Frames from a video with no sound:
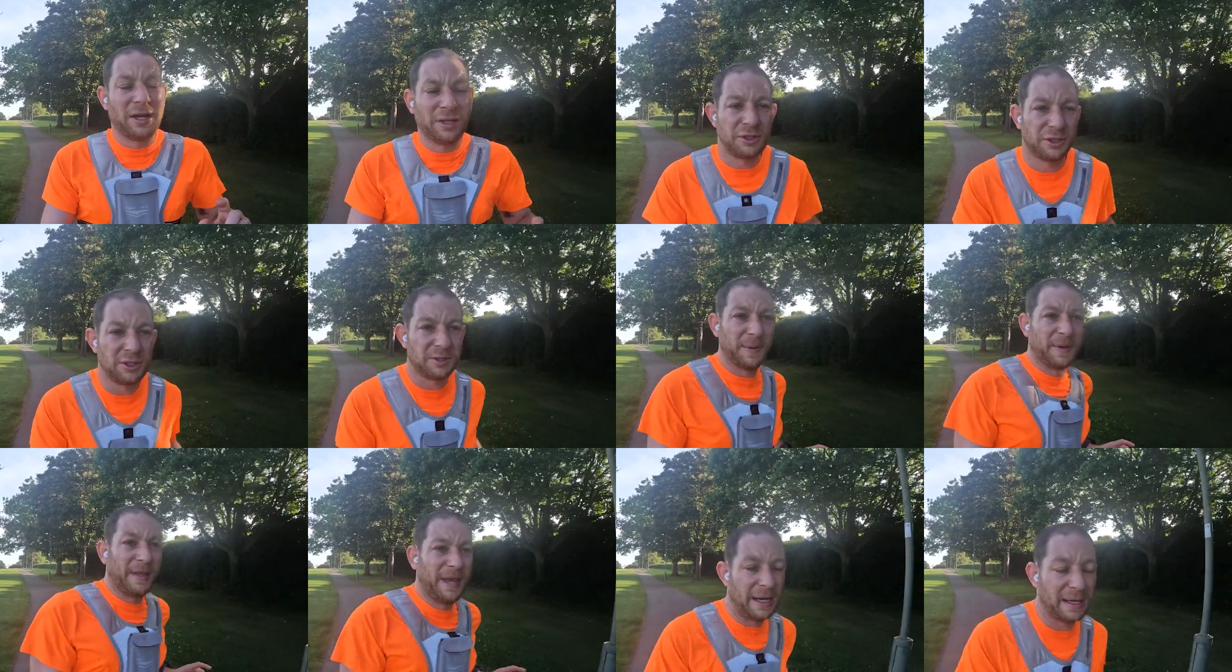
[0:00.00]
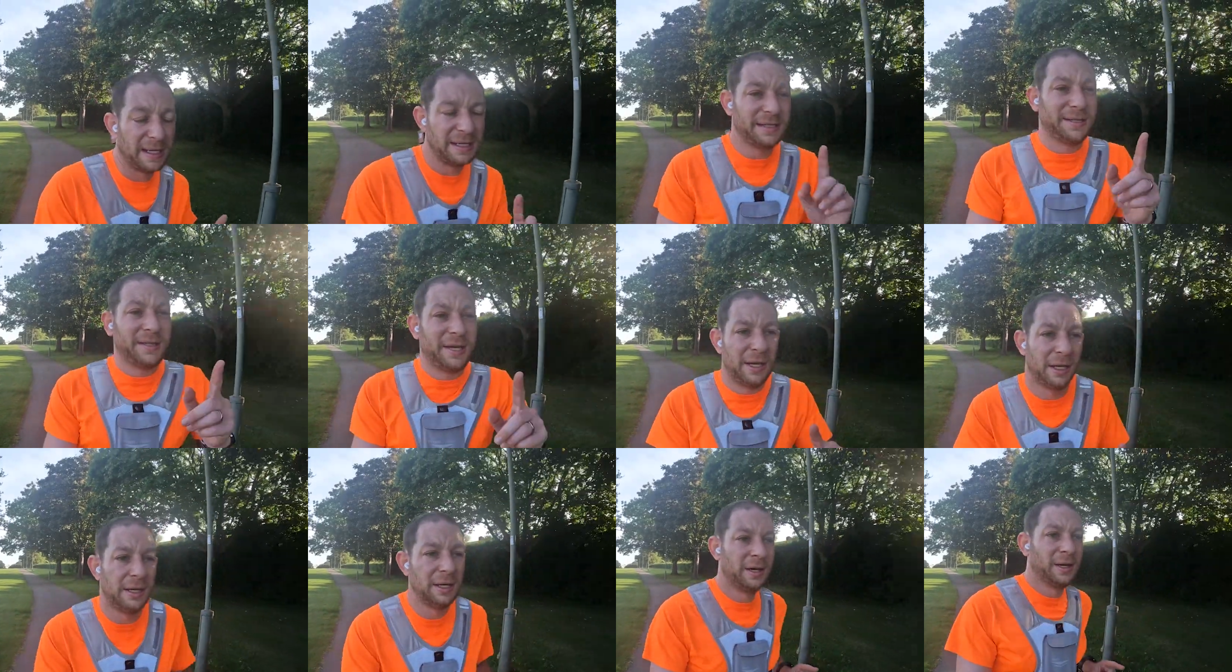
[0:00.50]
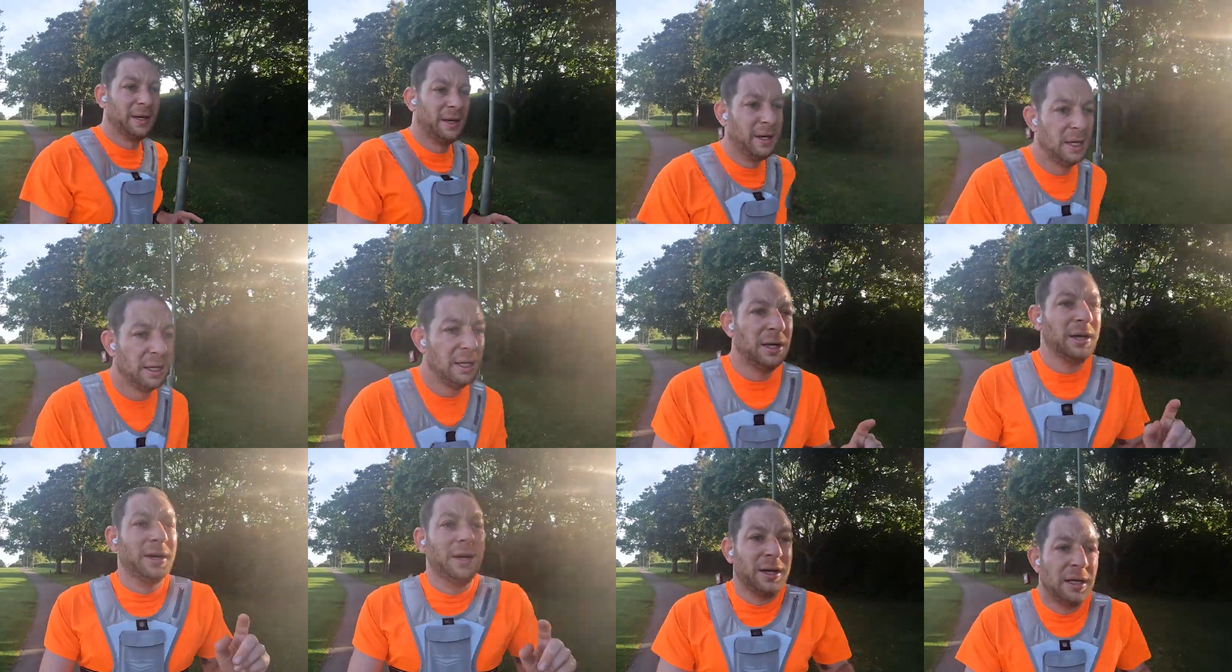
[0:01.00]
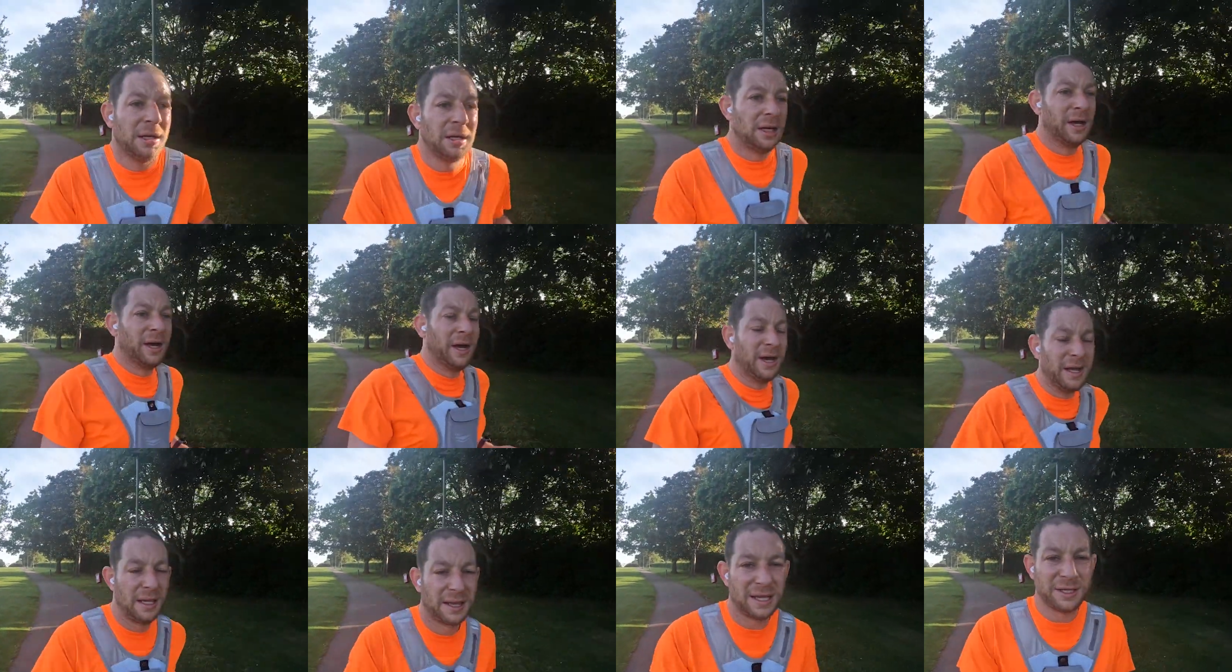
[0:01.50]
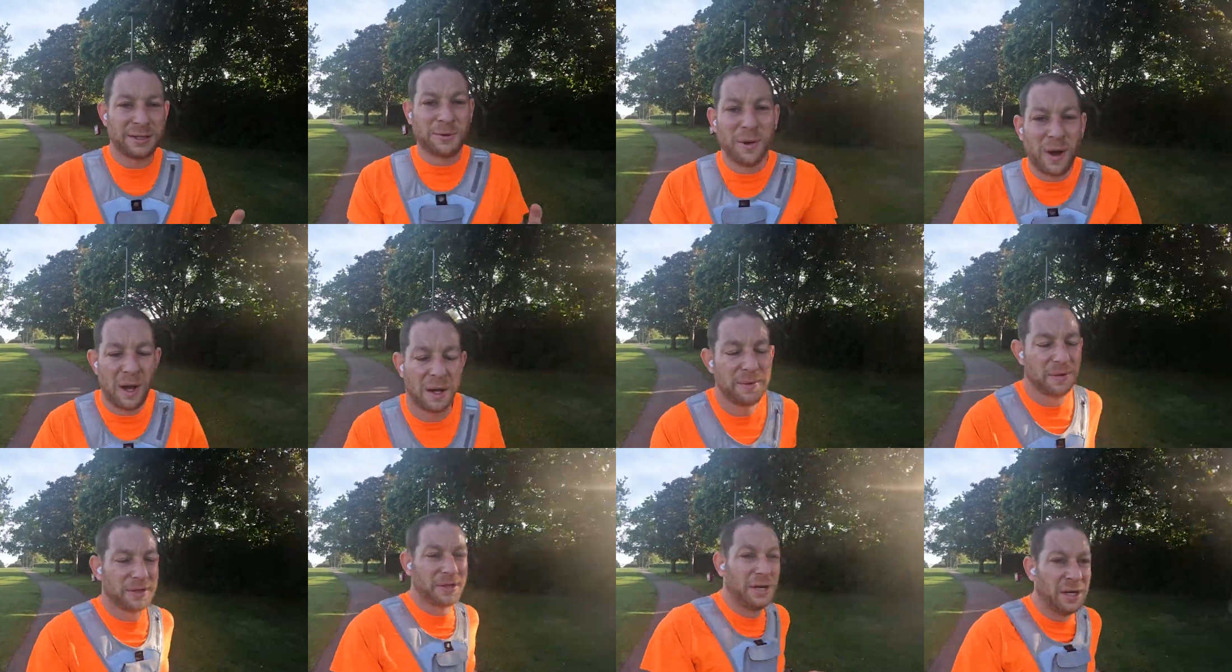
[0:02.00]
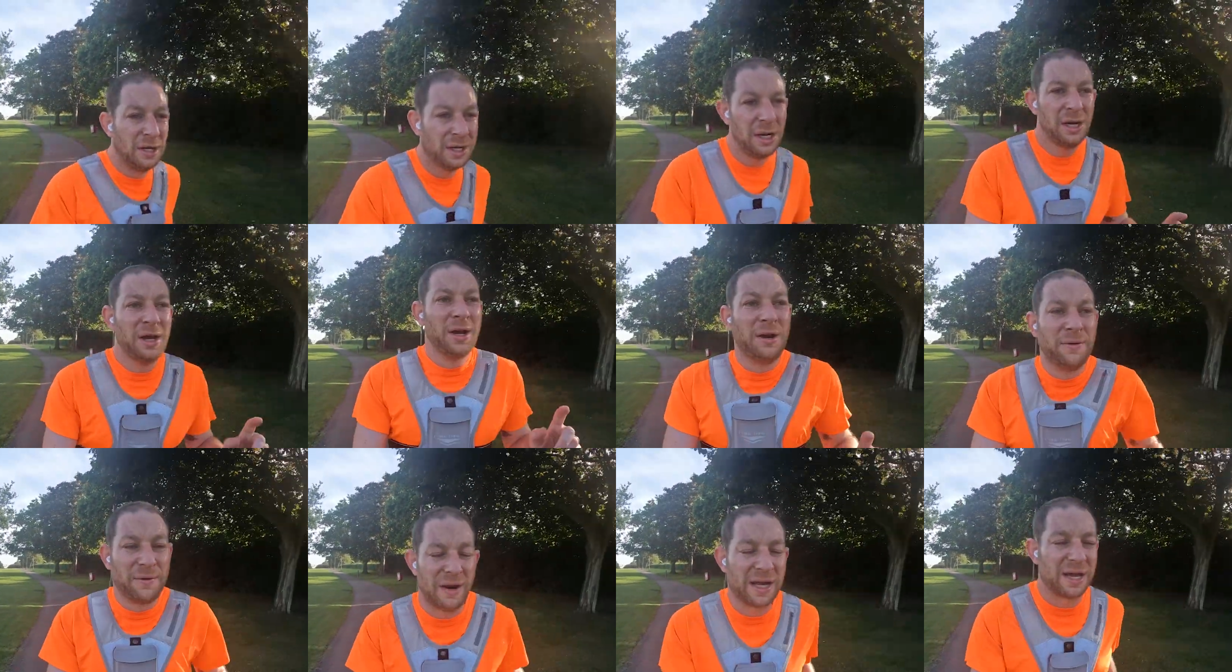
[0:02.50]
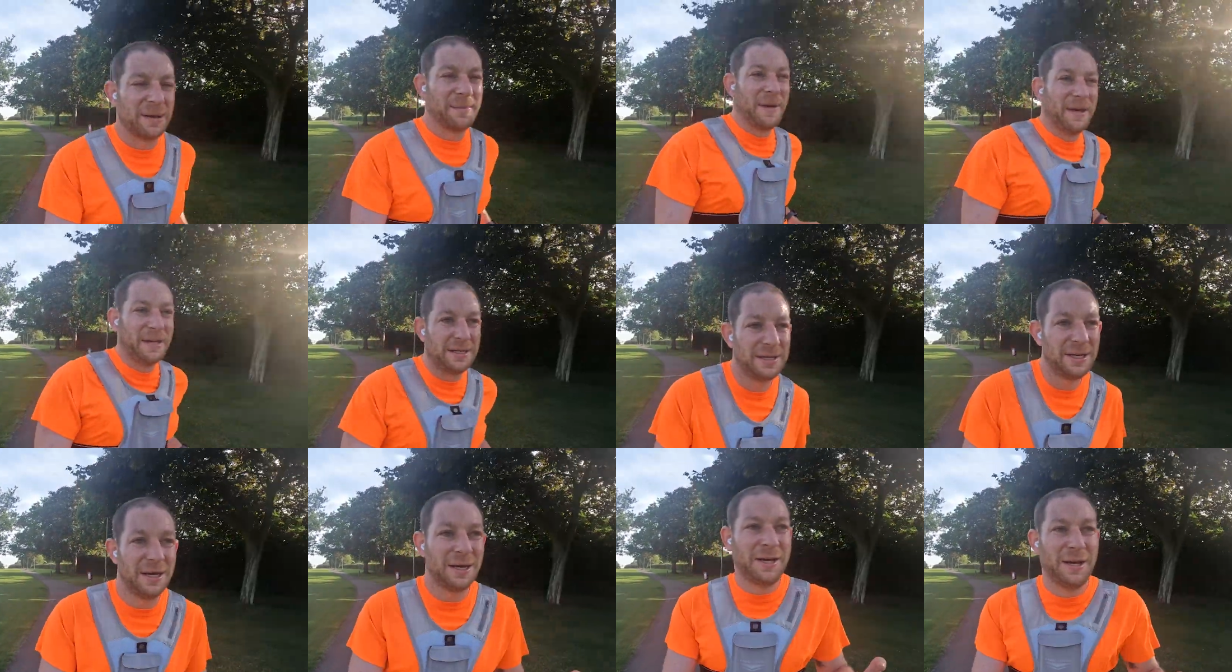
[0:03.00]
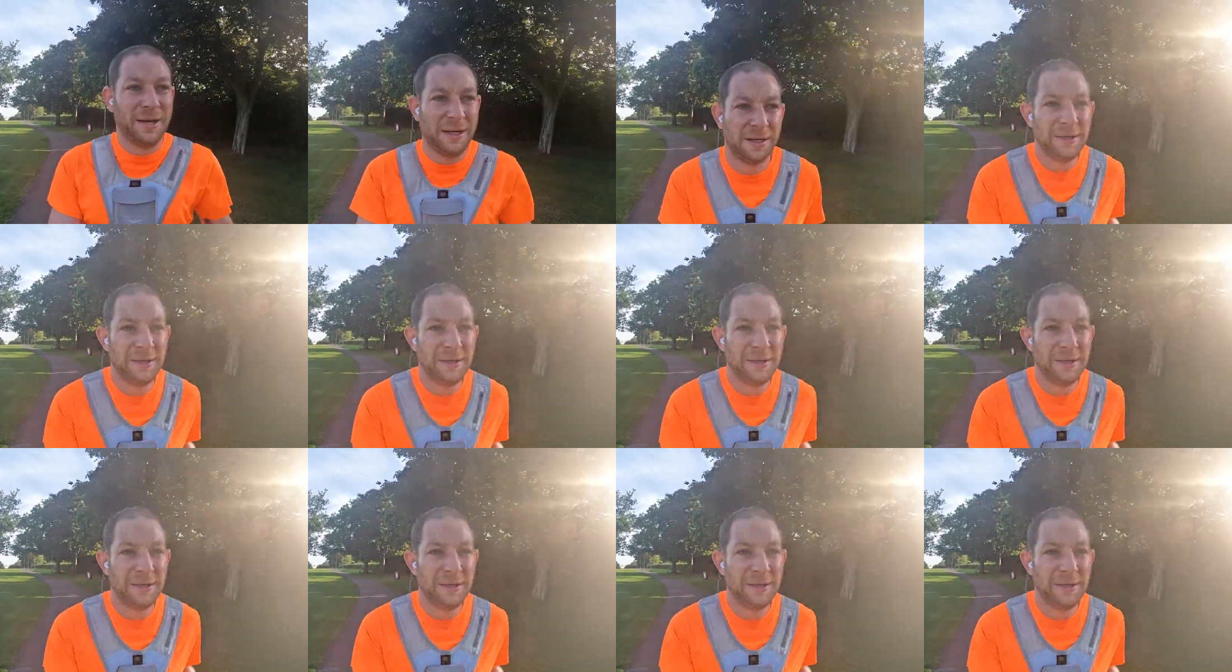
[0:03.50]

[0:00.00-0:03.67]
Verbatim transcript: countries, but that is that's what I would recommend.